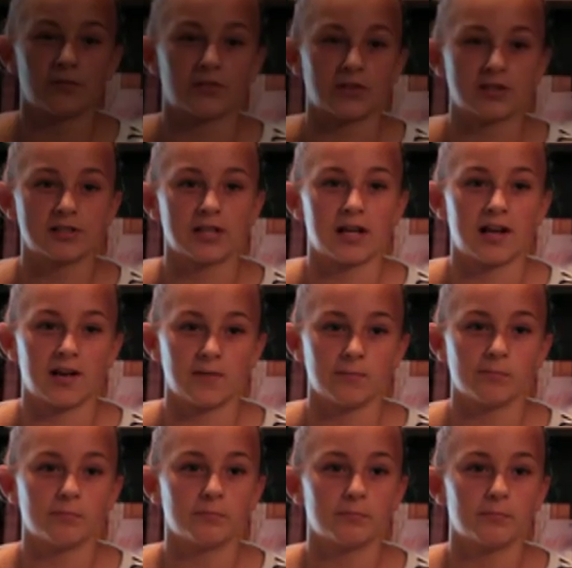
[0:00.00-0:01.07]
first
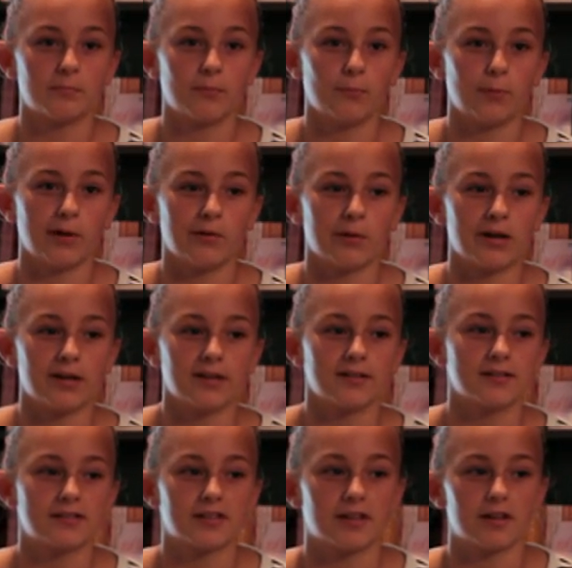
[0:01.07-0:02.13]
time we
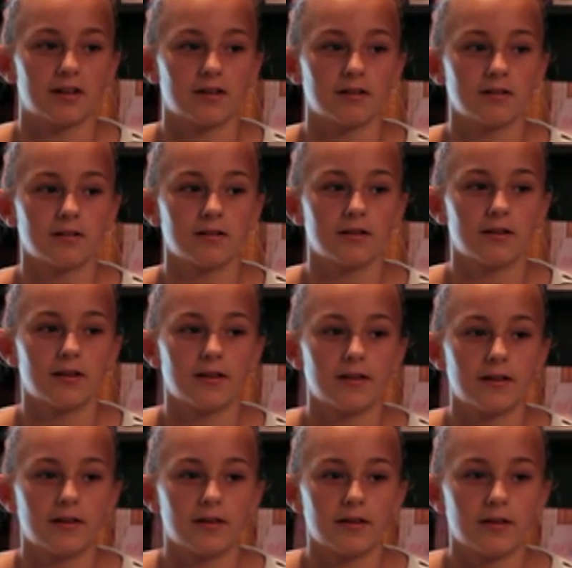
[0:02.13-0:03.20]
went to
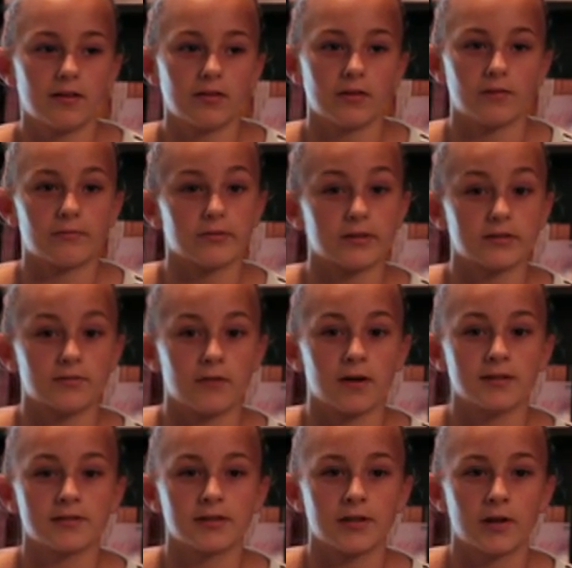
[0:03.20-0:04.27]
the first
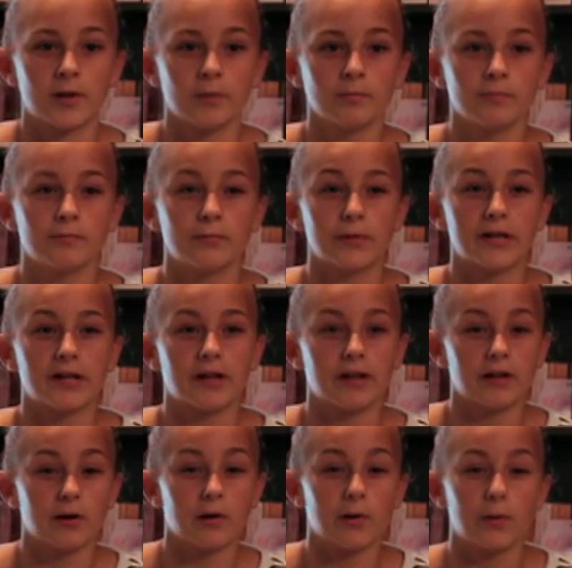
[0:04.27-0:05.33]
foster home, we didn't
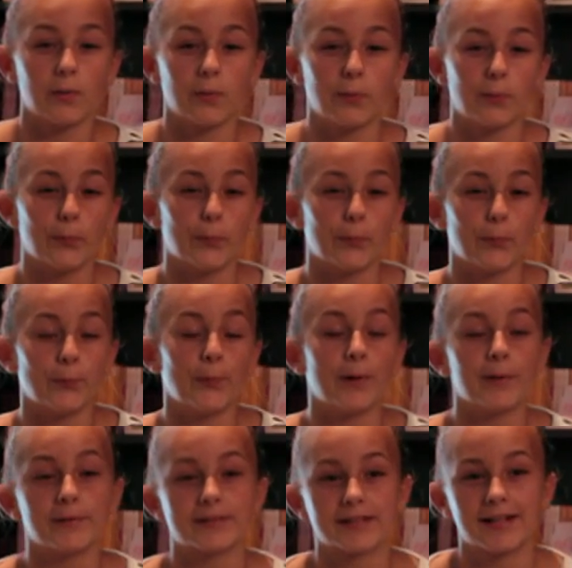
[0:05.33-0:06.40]
know
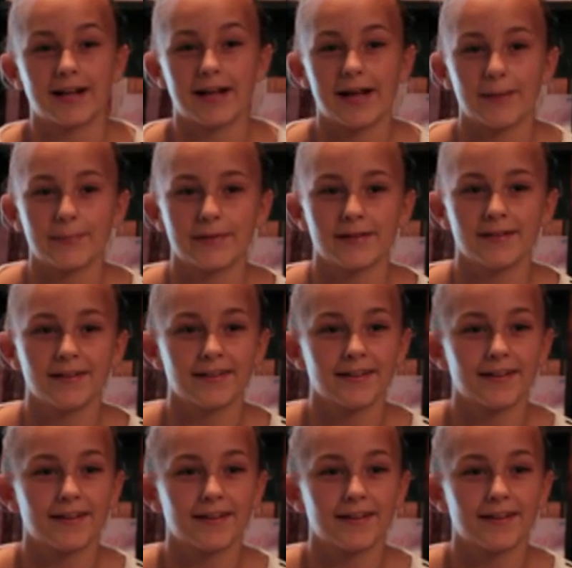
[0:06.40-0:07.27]
what was going to happen.